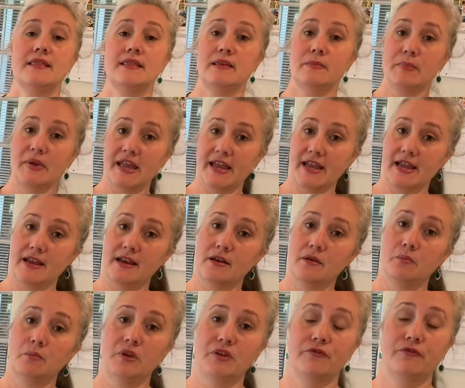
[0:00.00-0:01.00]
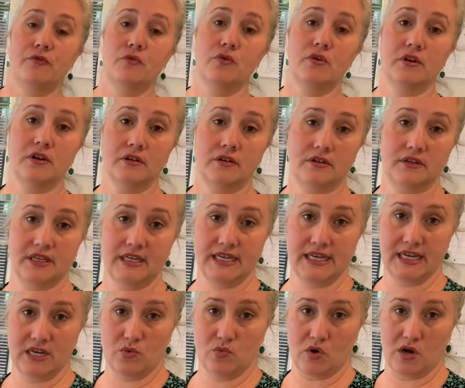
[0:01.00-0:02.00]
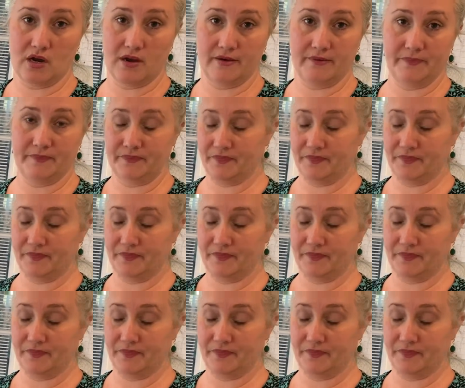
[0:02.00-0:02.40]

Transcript: the pan before the quinoa.